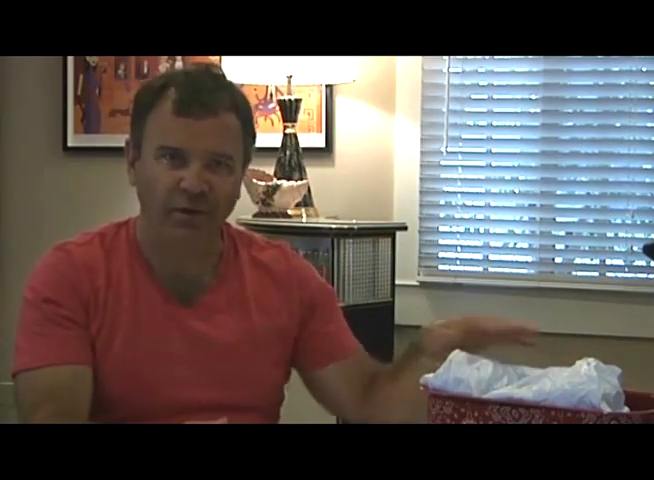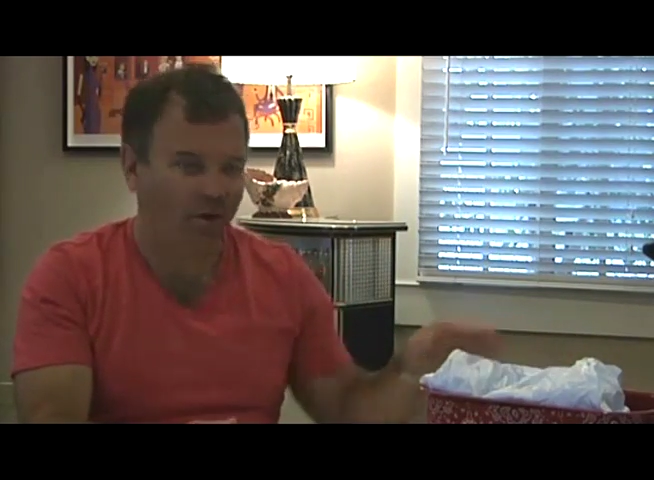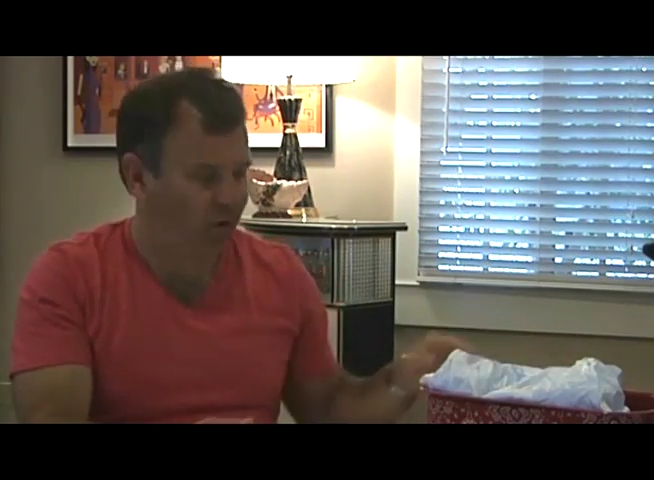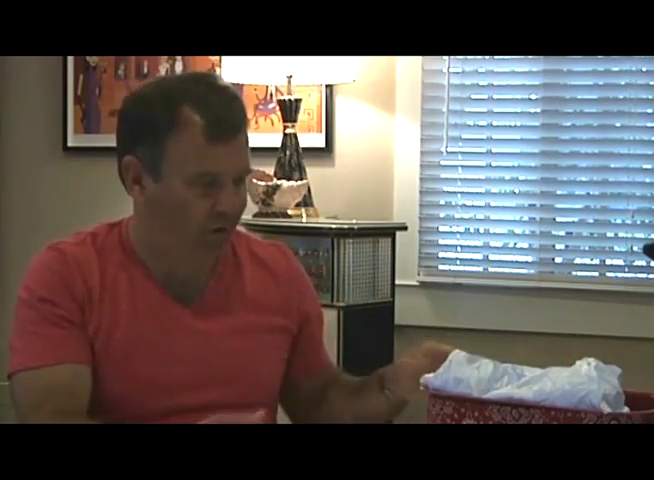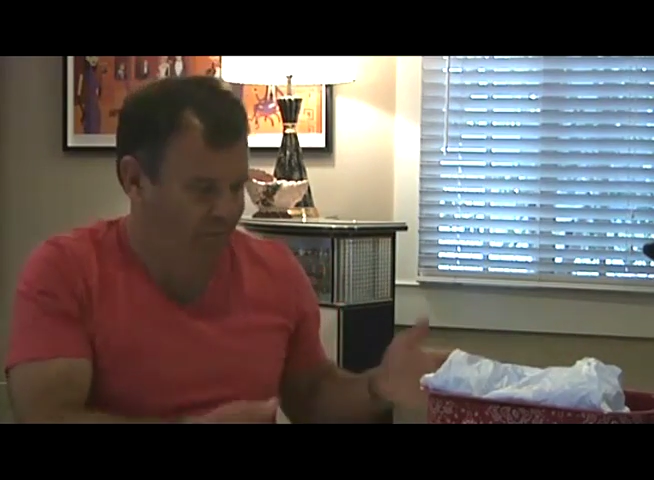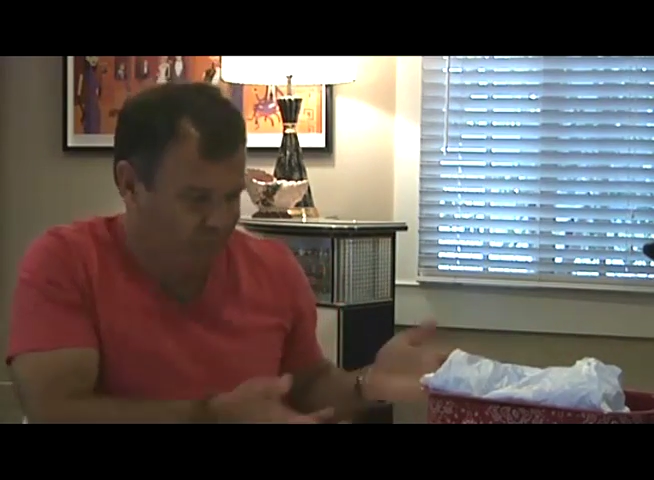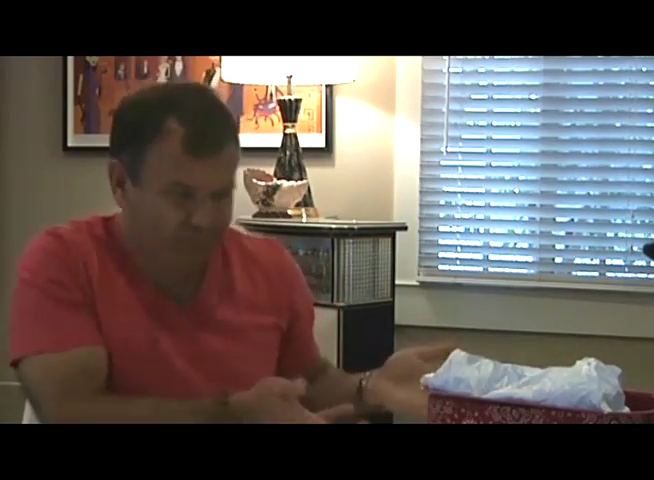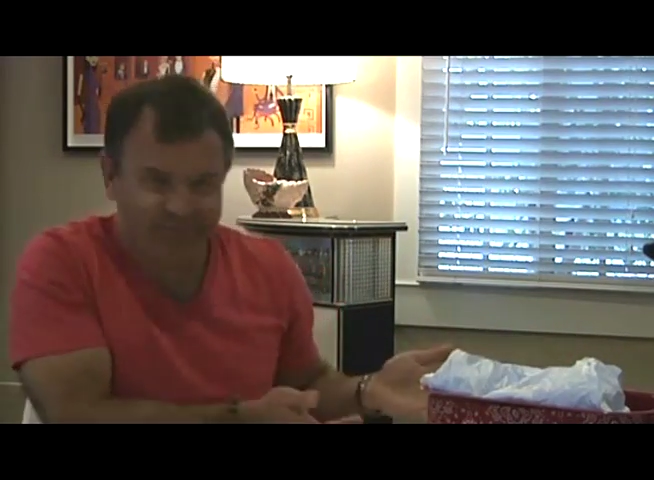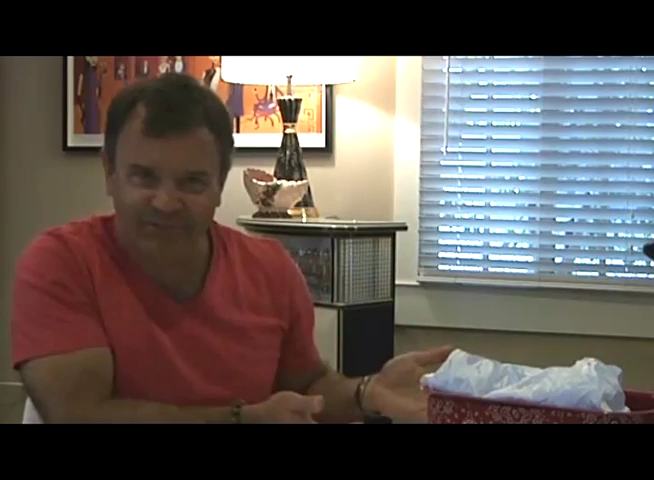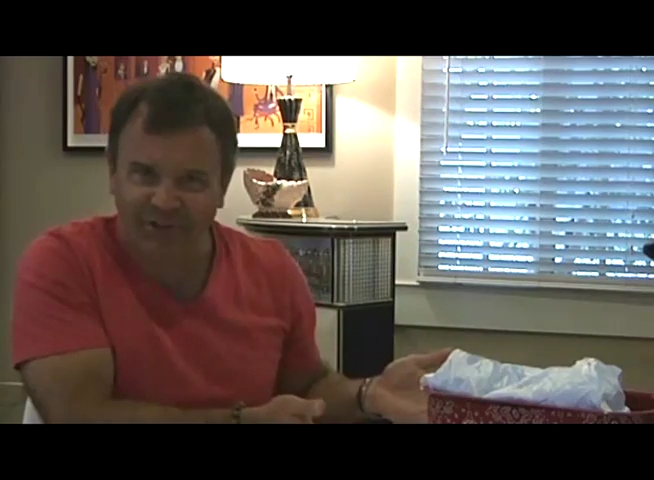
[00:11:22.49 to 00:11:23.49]
or
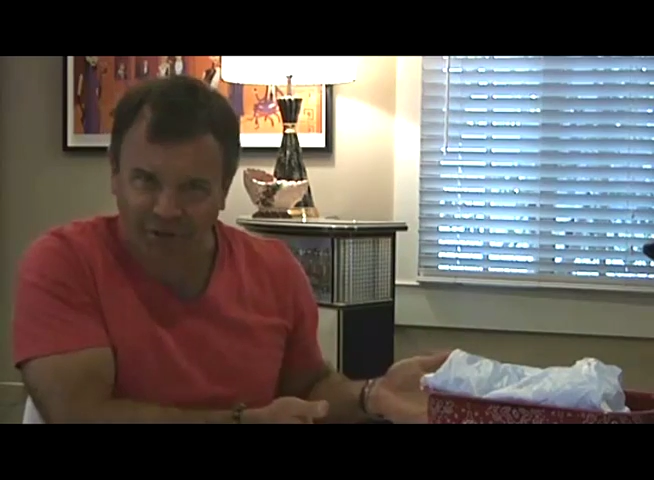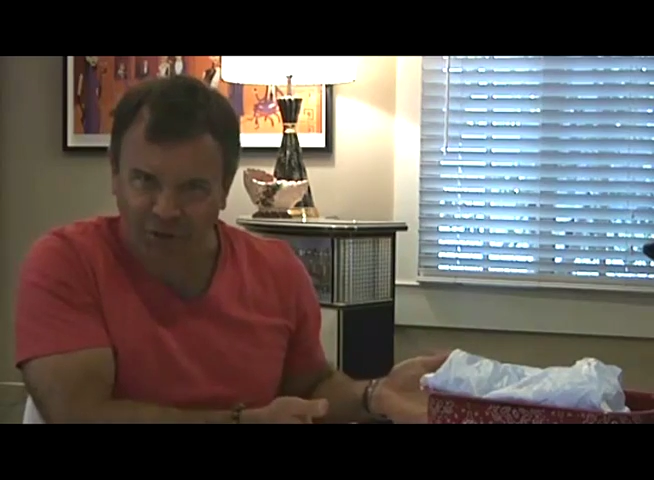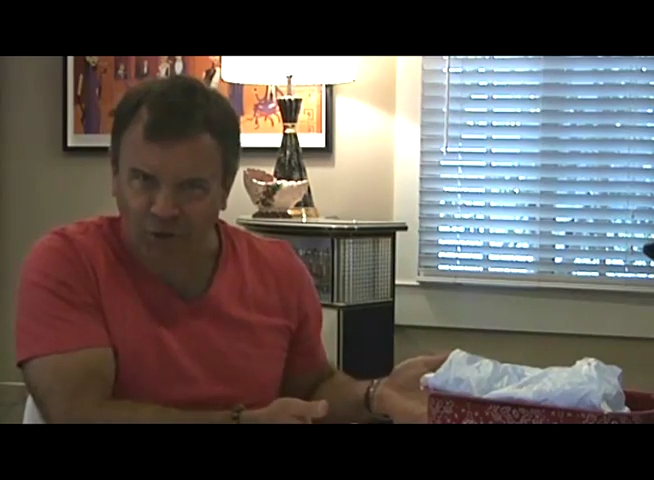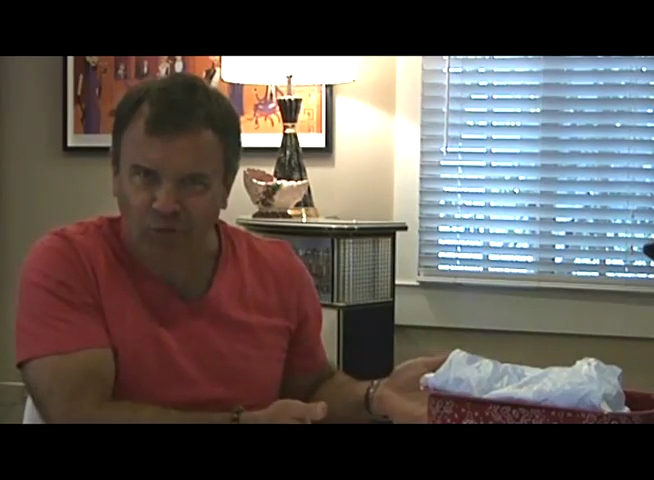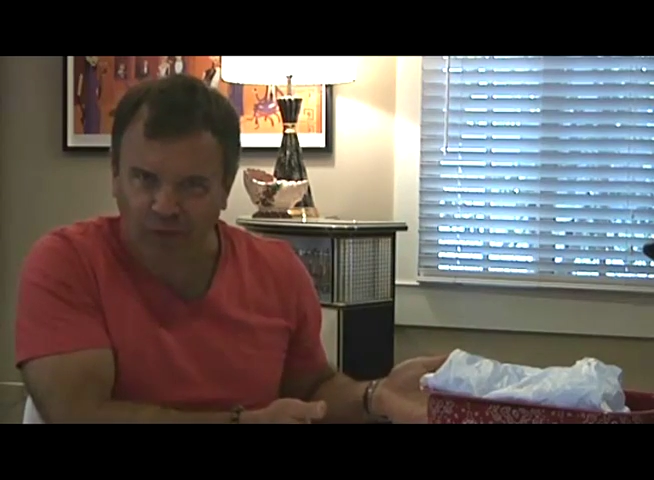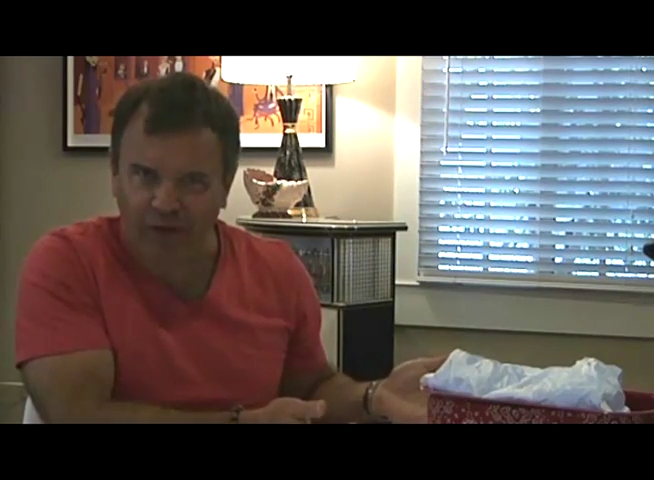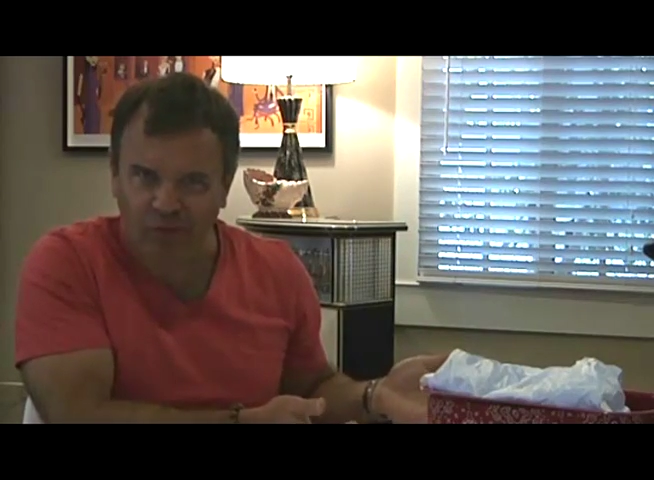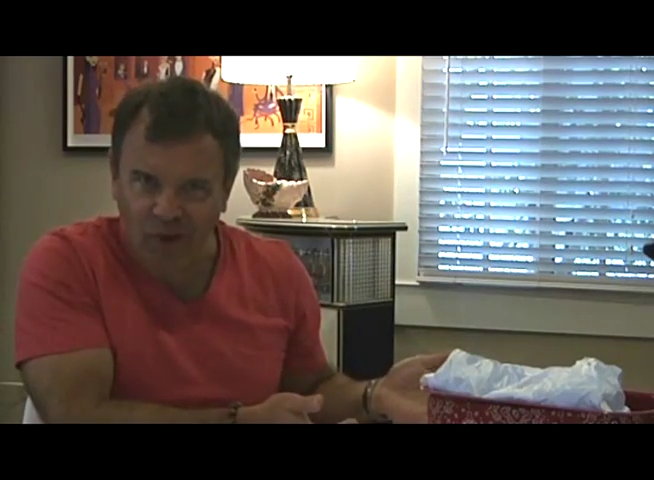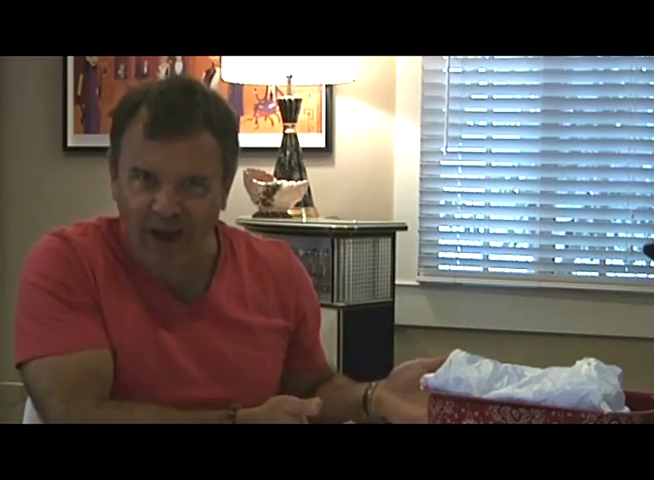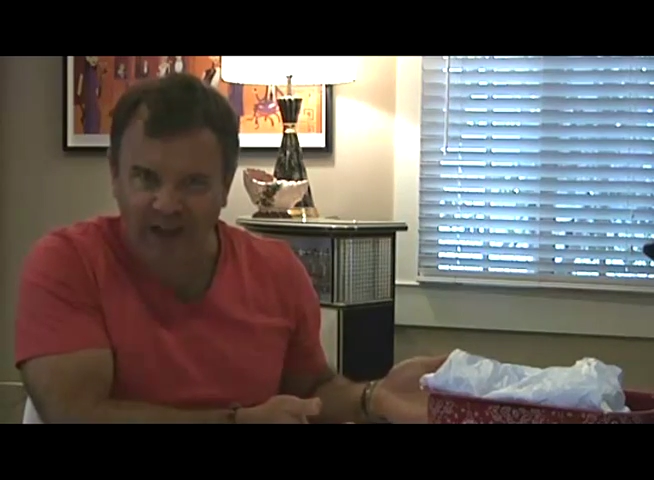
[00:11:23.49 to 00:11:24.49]
your little red
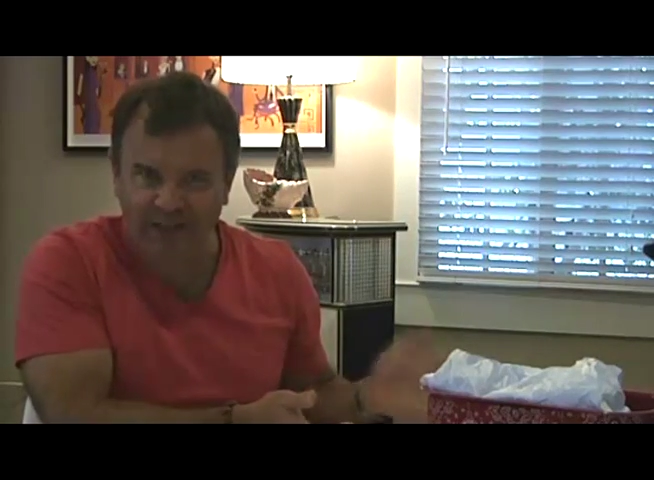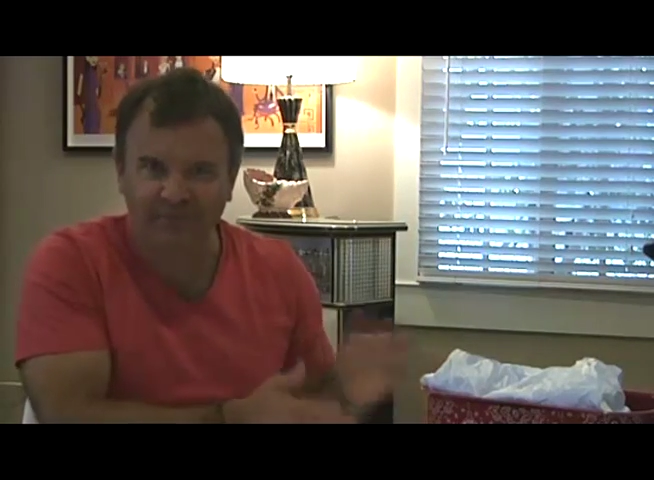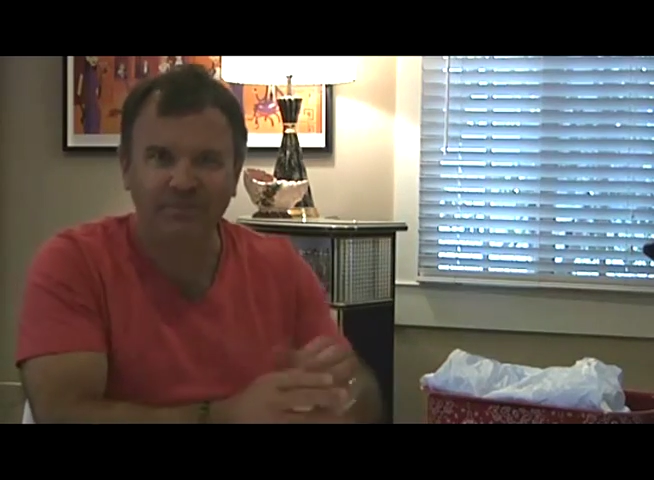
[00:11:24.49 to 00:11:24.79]
wagon.